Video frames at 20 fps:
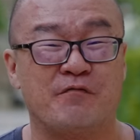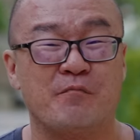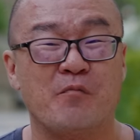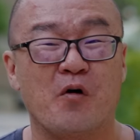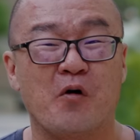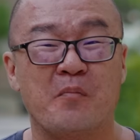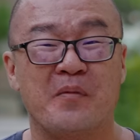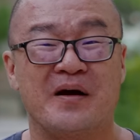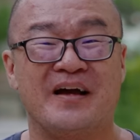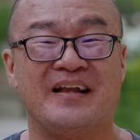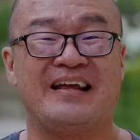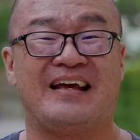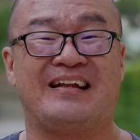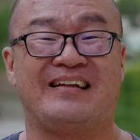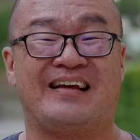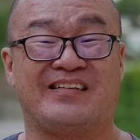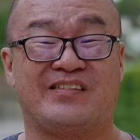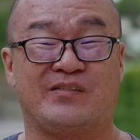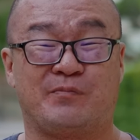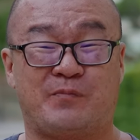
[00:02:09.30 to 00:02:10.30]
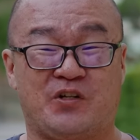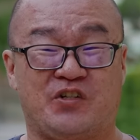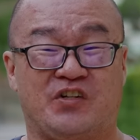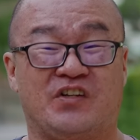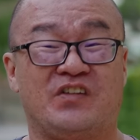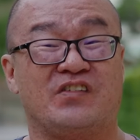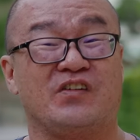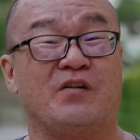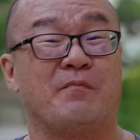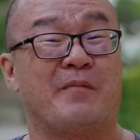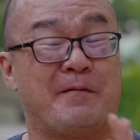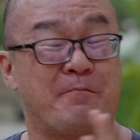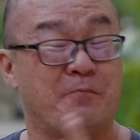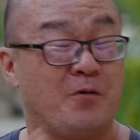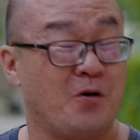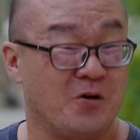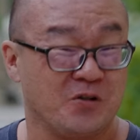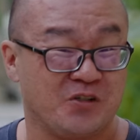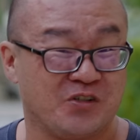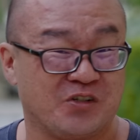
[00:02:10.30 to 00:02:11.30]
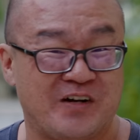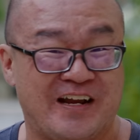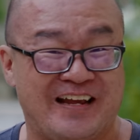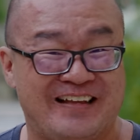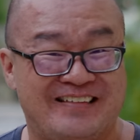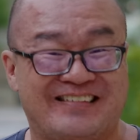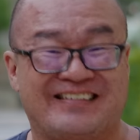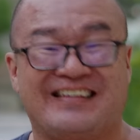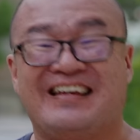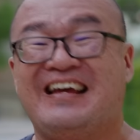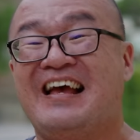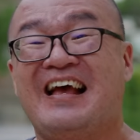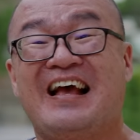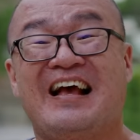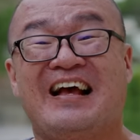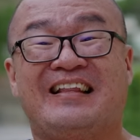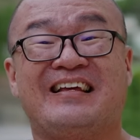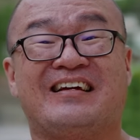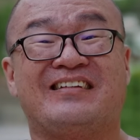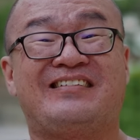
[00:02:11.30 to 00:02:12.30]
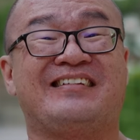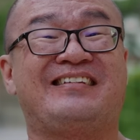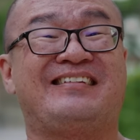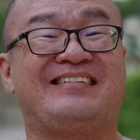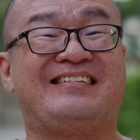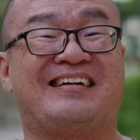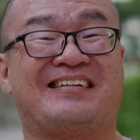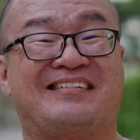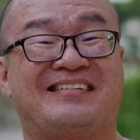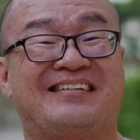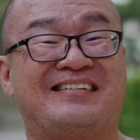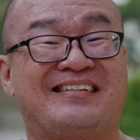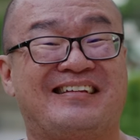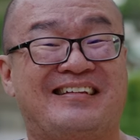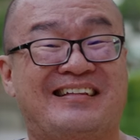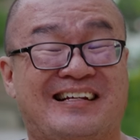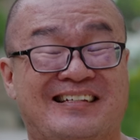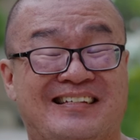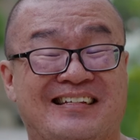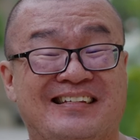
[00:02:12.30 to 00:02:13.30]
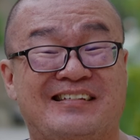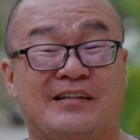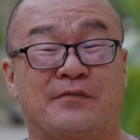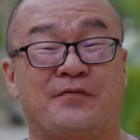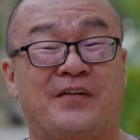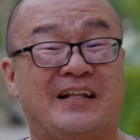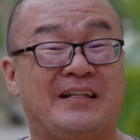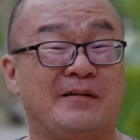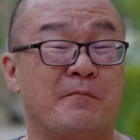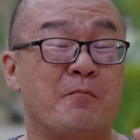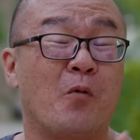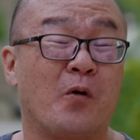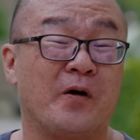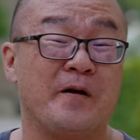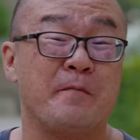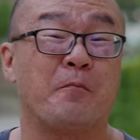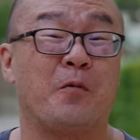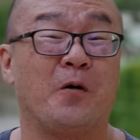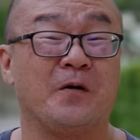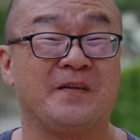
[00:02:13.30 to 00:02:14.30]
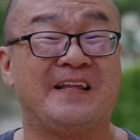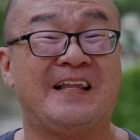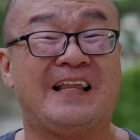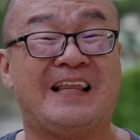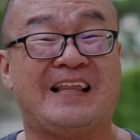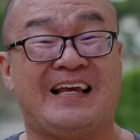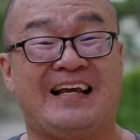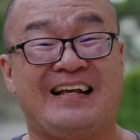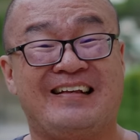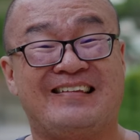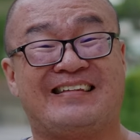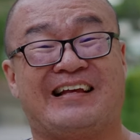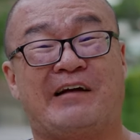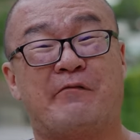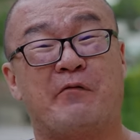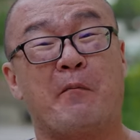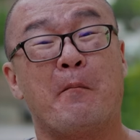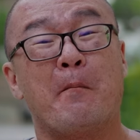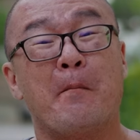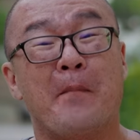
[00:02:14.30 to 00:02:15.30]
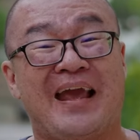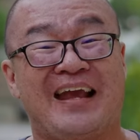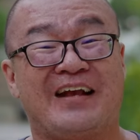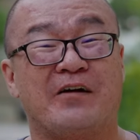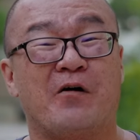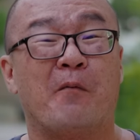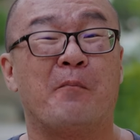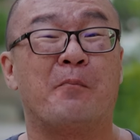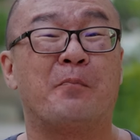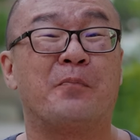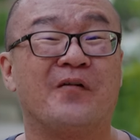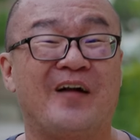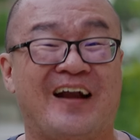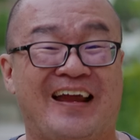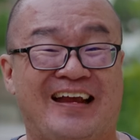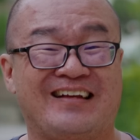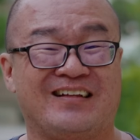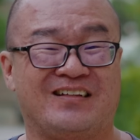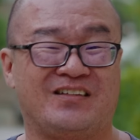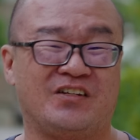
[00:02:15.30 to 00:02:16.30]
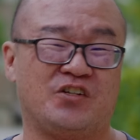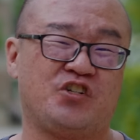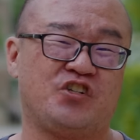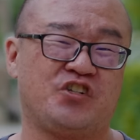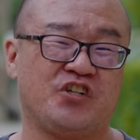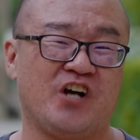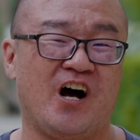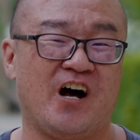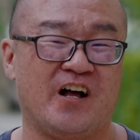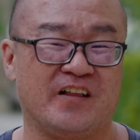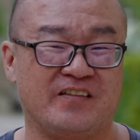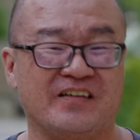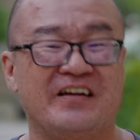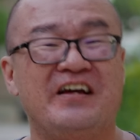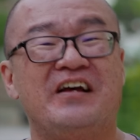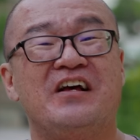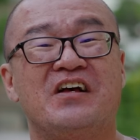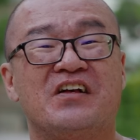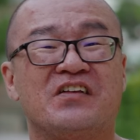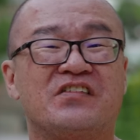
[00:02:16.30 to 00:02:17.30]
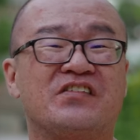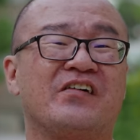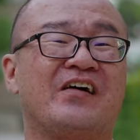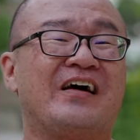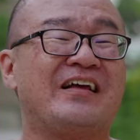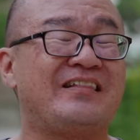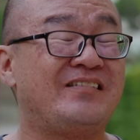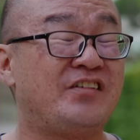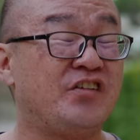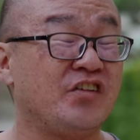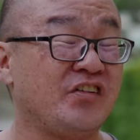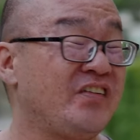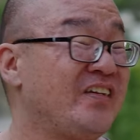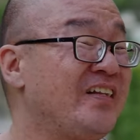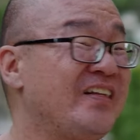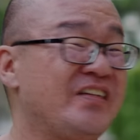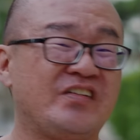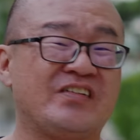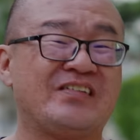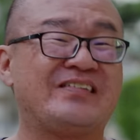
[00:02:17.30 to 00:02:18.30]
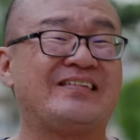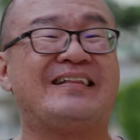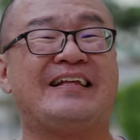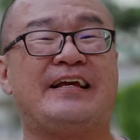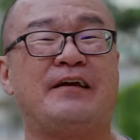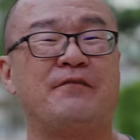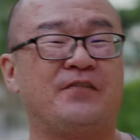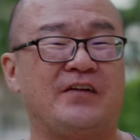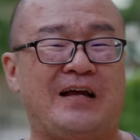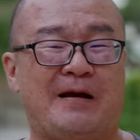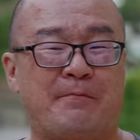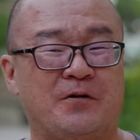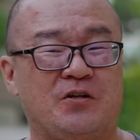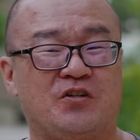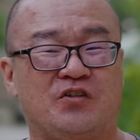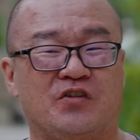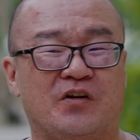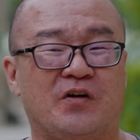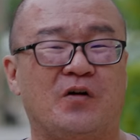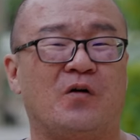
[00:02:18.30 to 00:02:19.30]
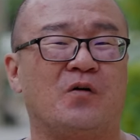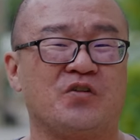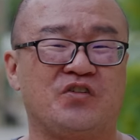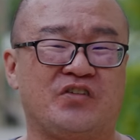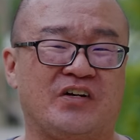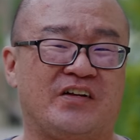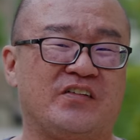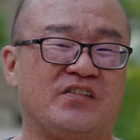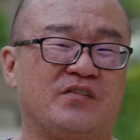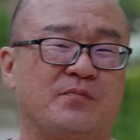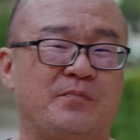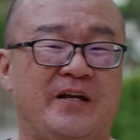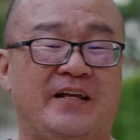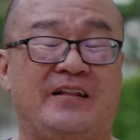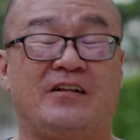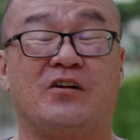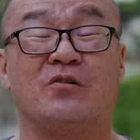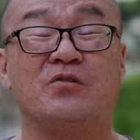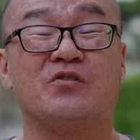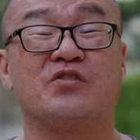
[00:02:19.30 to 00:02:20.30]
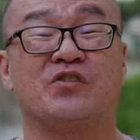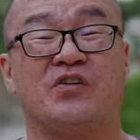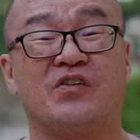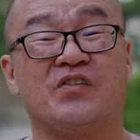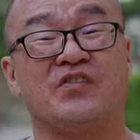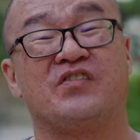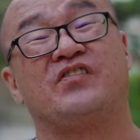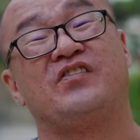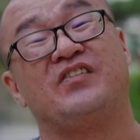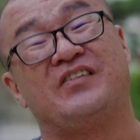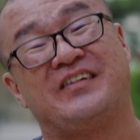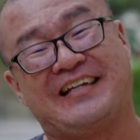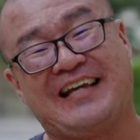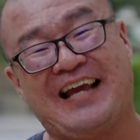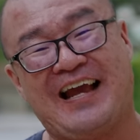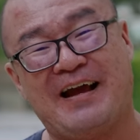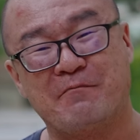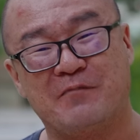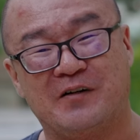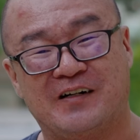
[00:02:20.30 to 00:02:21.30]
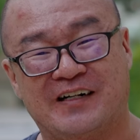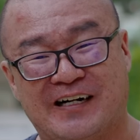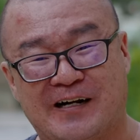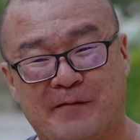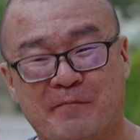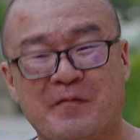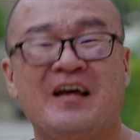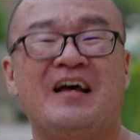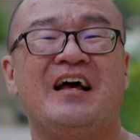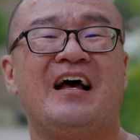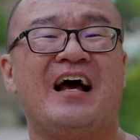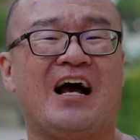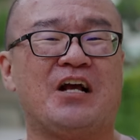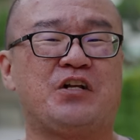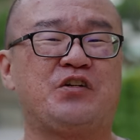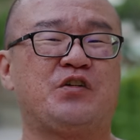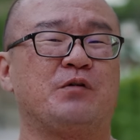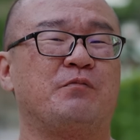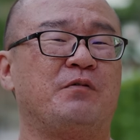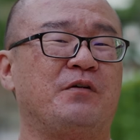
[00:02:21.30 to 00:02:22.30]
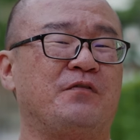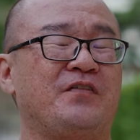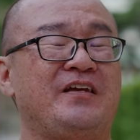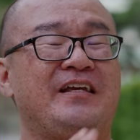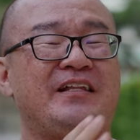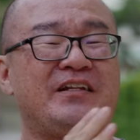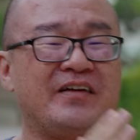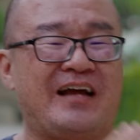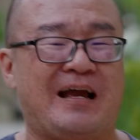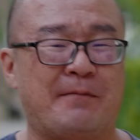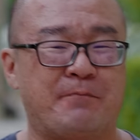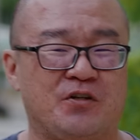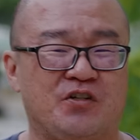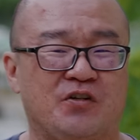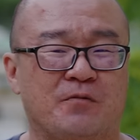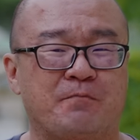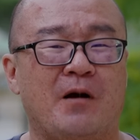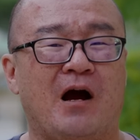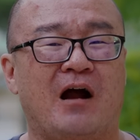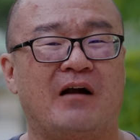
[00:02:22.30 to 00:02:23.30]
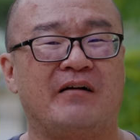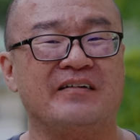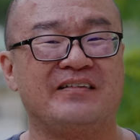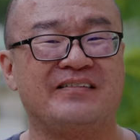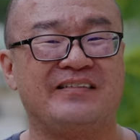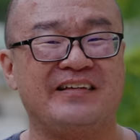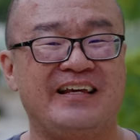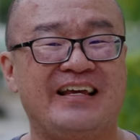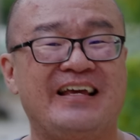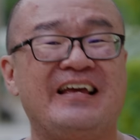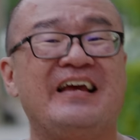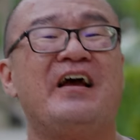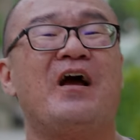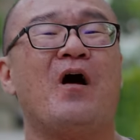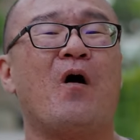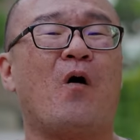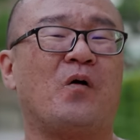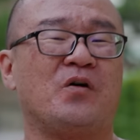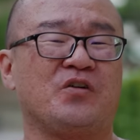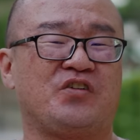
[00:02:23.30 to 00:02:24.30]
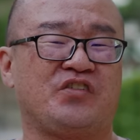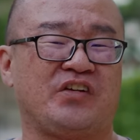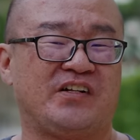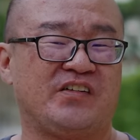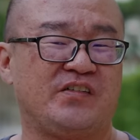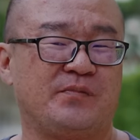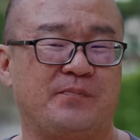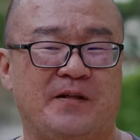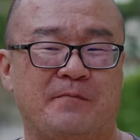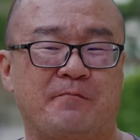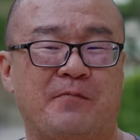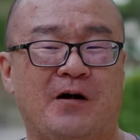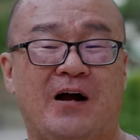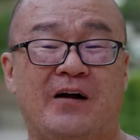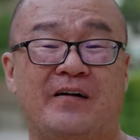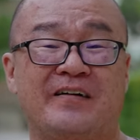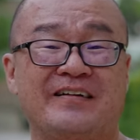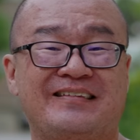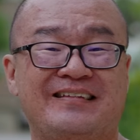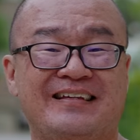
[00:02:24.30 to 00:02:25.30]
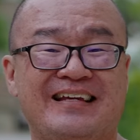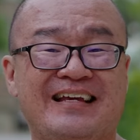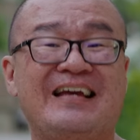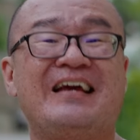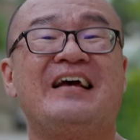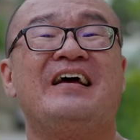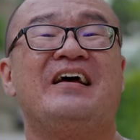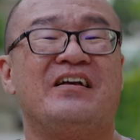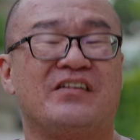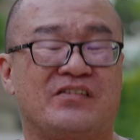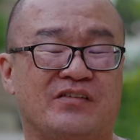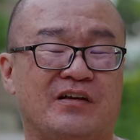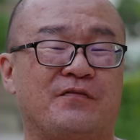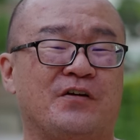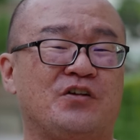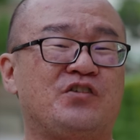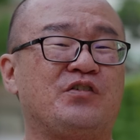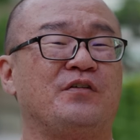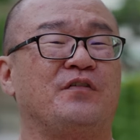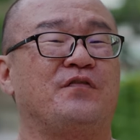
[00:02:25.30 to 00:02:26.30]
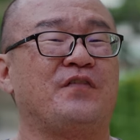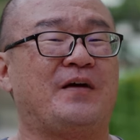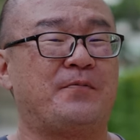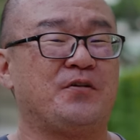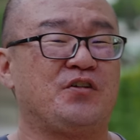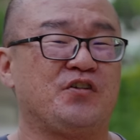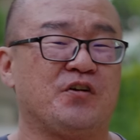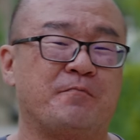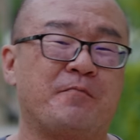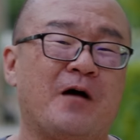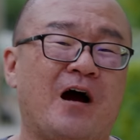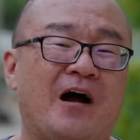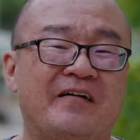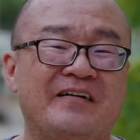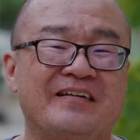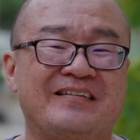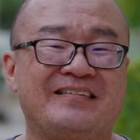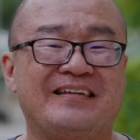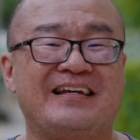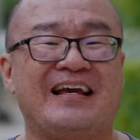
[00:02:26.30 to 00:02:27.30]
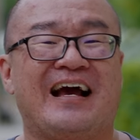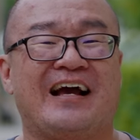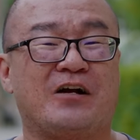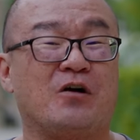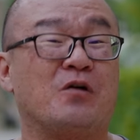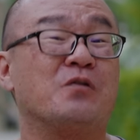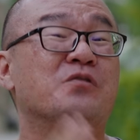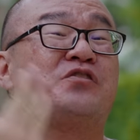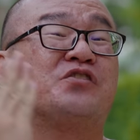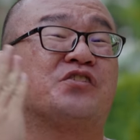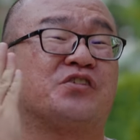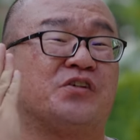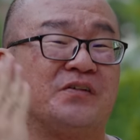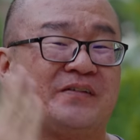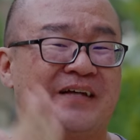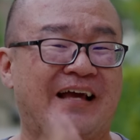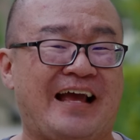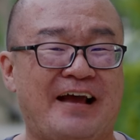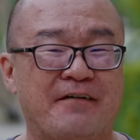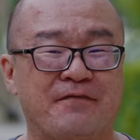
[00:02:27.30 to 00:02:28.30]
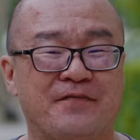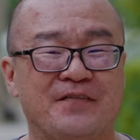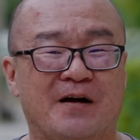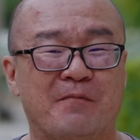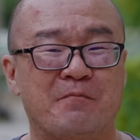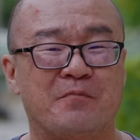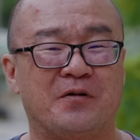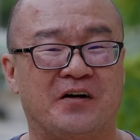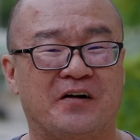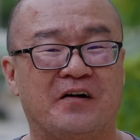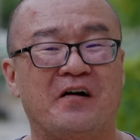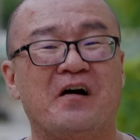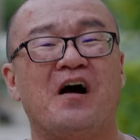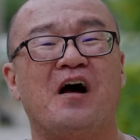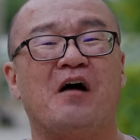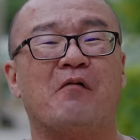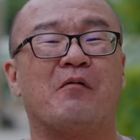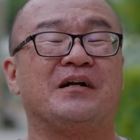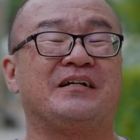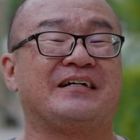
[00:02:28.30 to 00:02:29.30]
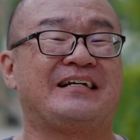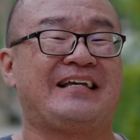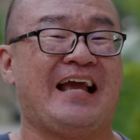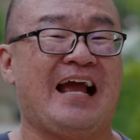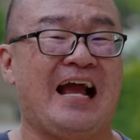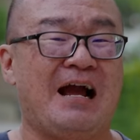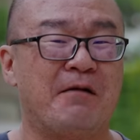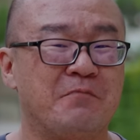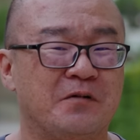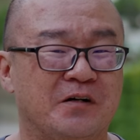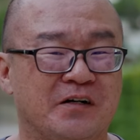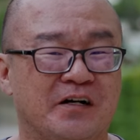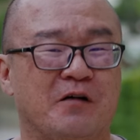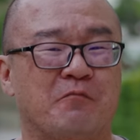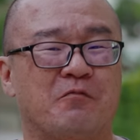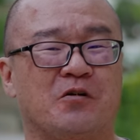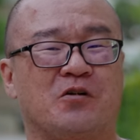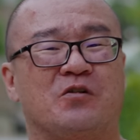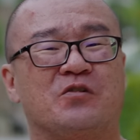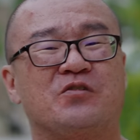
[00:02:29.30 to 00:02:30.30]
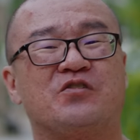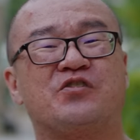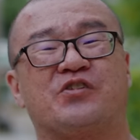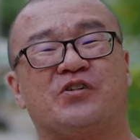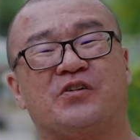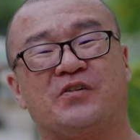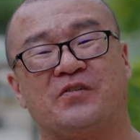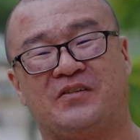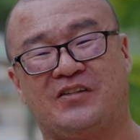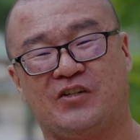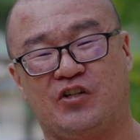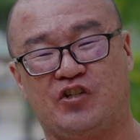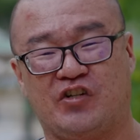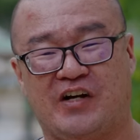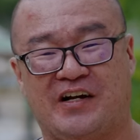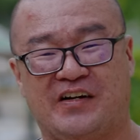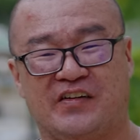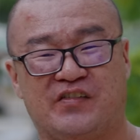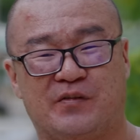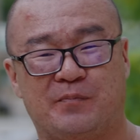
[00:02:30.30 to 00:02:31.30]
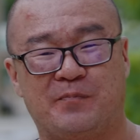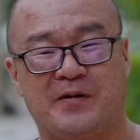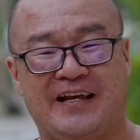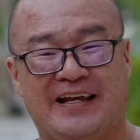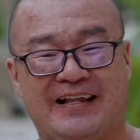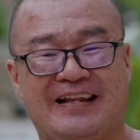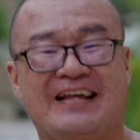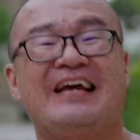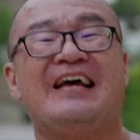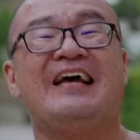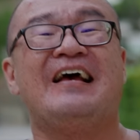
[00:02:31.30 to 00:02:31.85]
moment and the expressions on my portraits. There are just dozens and dozens of other more important things that will make or break the shot. So I generally just leave the aperture or shutter speed controls to the camera. I shoot with either aperture parity or shutter speed parity. So if I shoot with aperture parity, I control the F number while the camera will control the shutter speed.